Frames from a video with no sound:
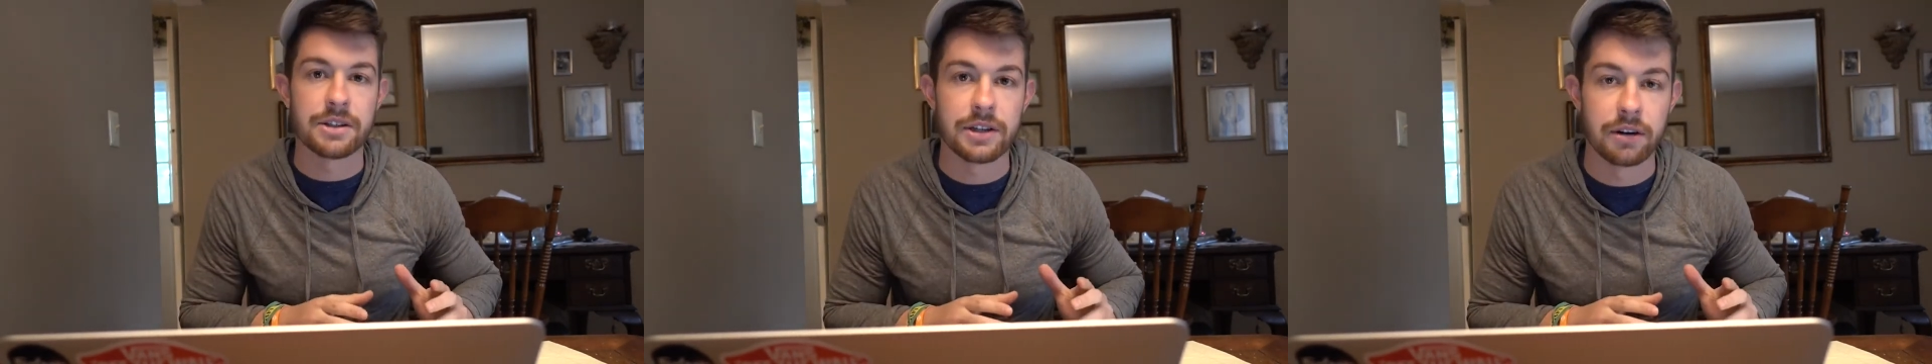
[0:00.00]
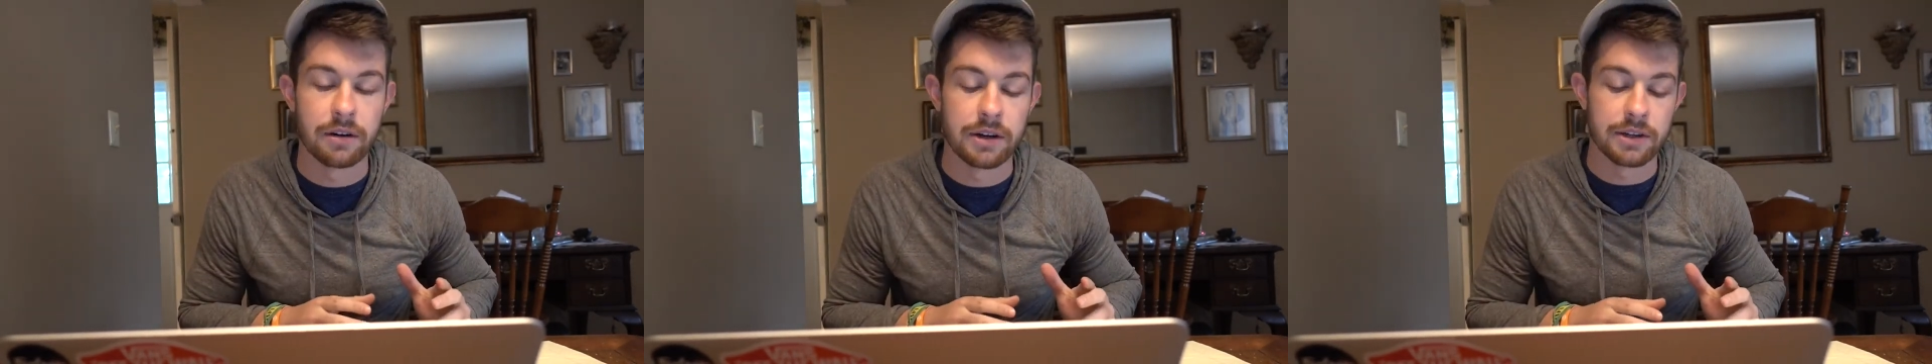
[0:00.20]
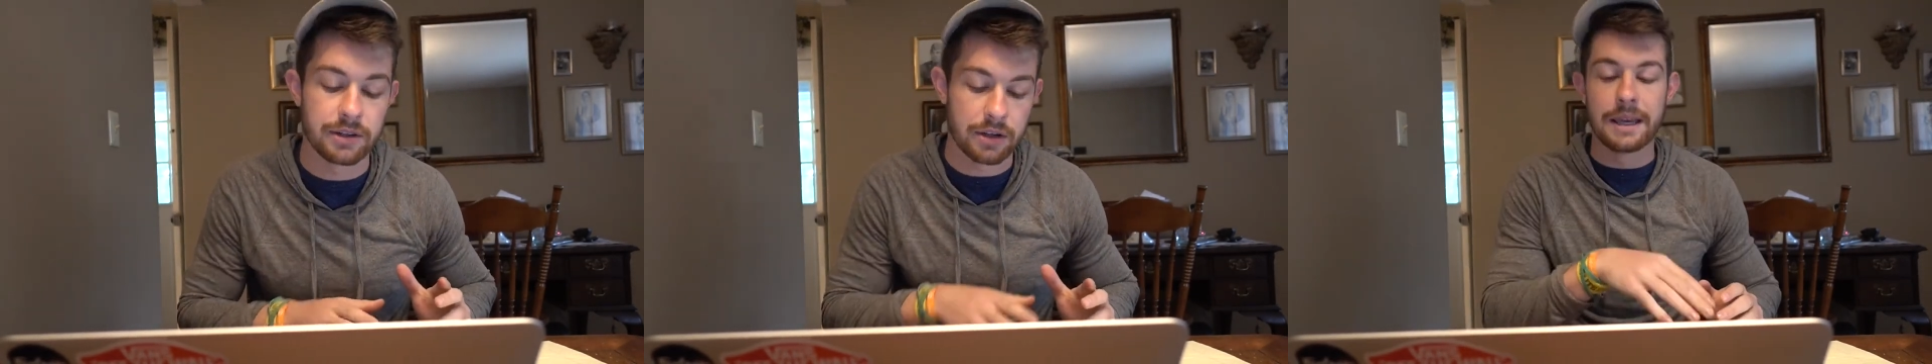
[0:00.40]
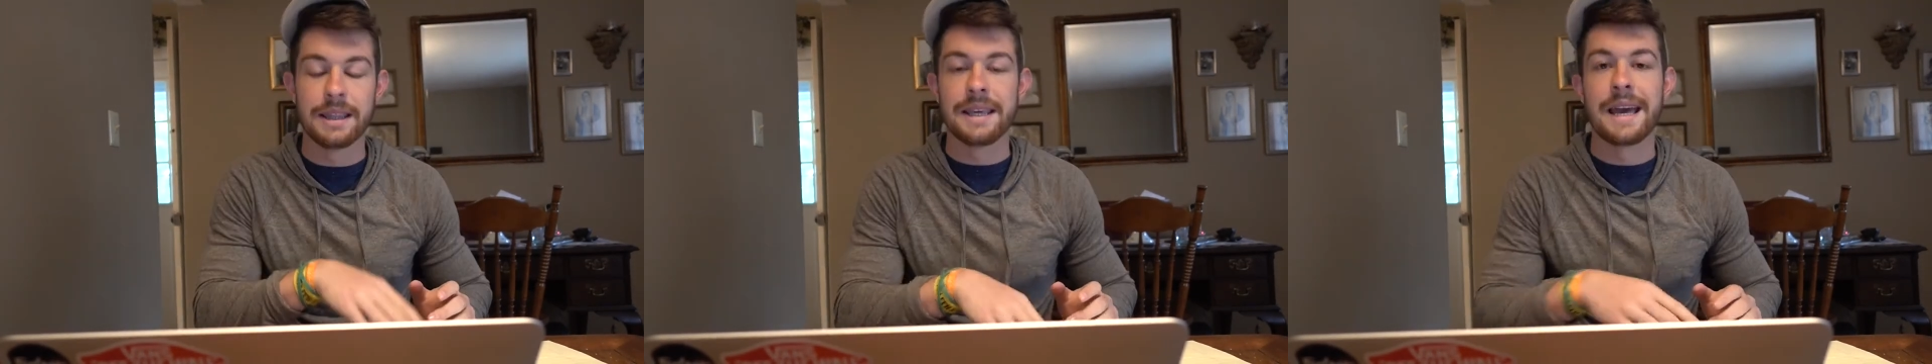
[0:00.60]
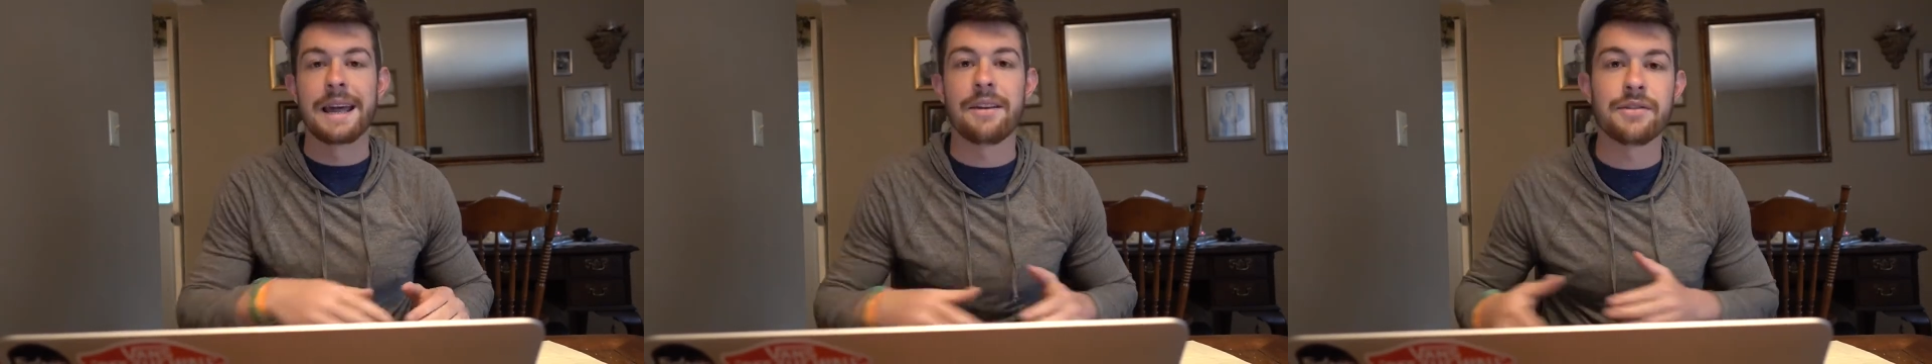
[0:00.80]
series
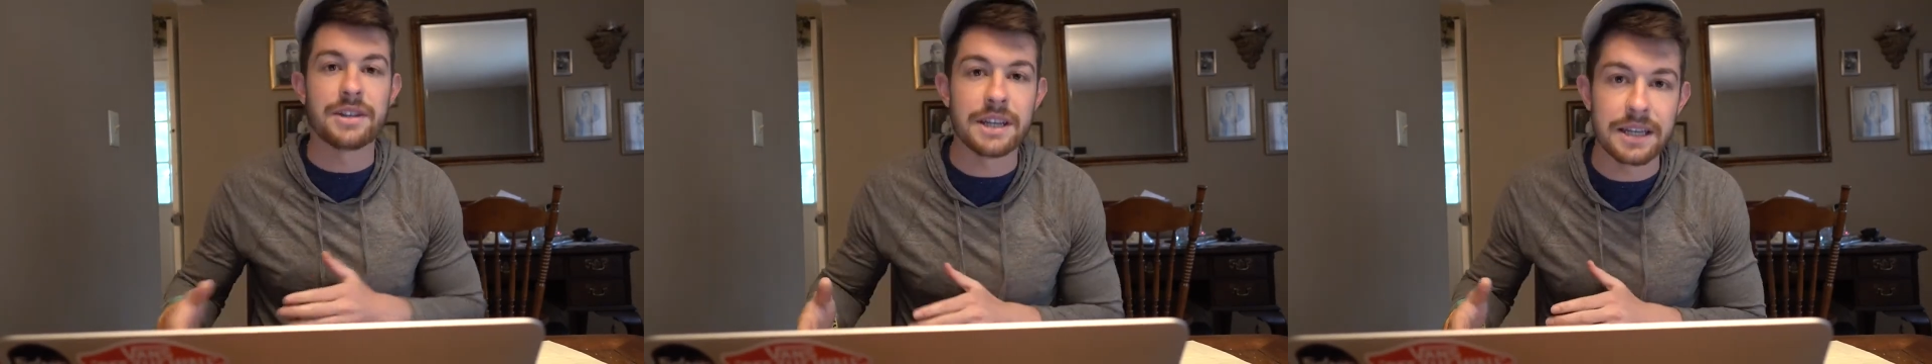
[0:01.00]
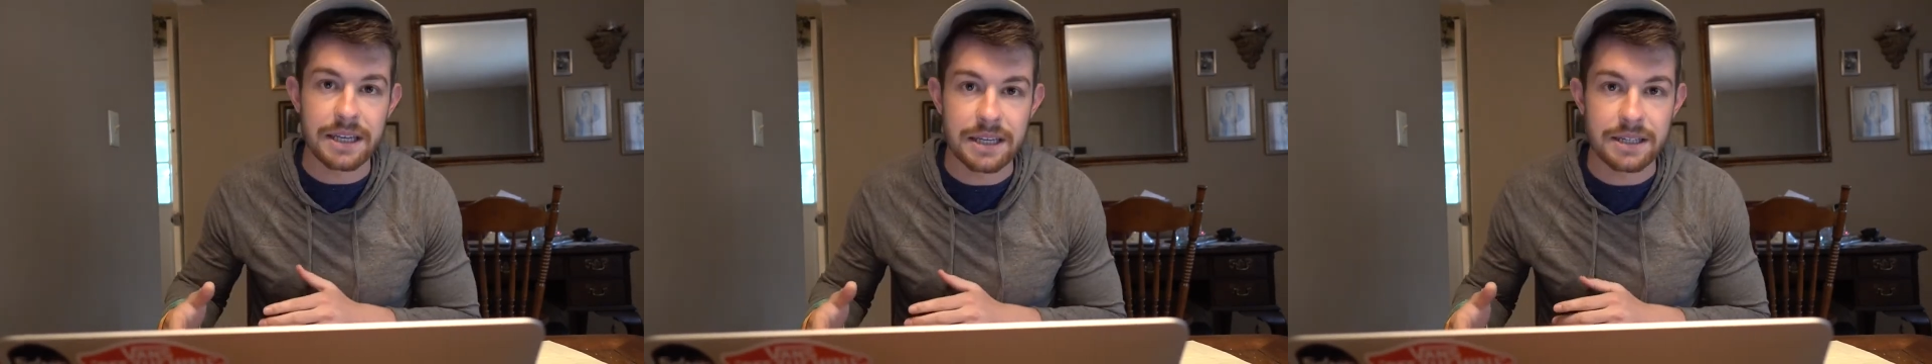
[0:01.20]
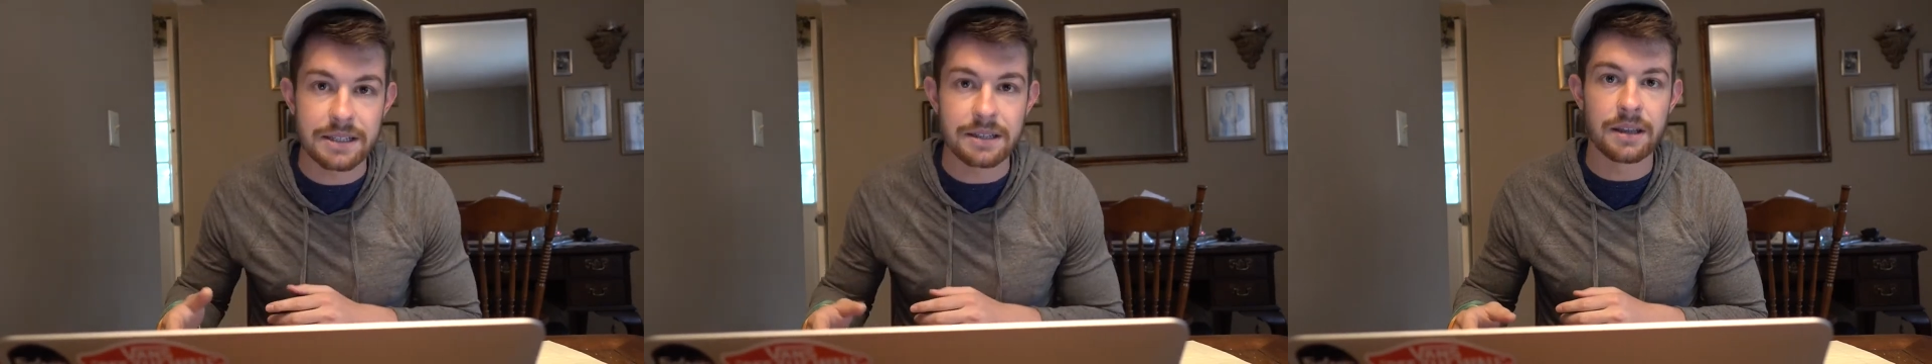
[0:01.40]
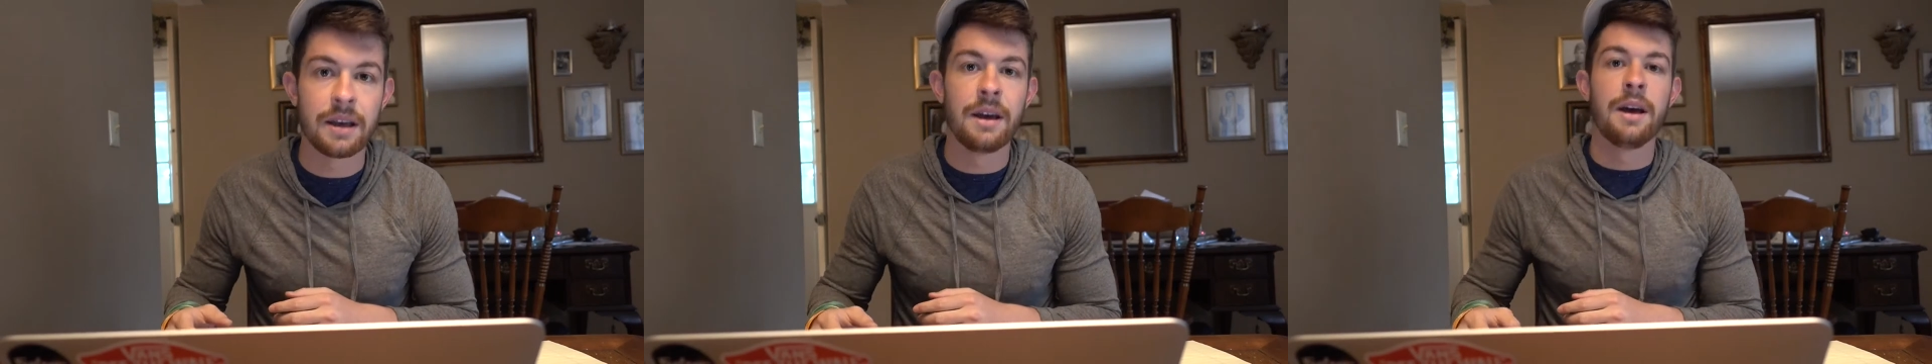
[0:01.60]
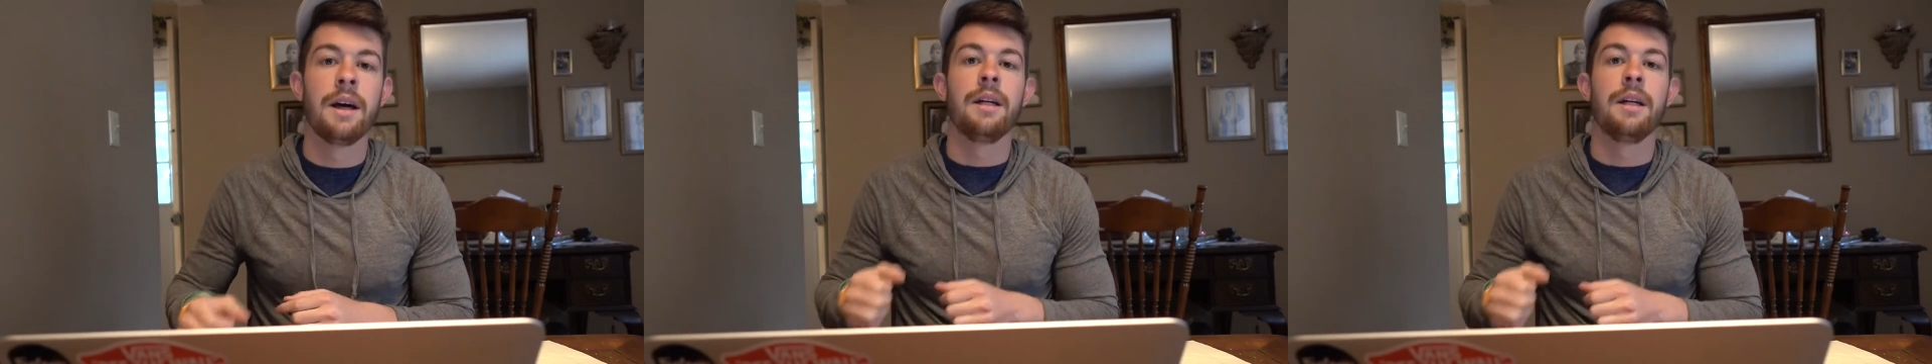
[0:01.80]
in the NFC East,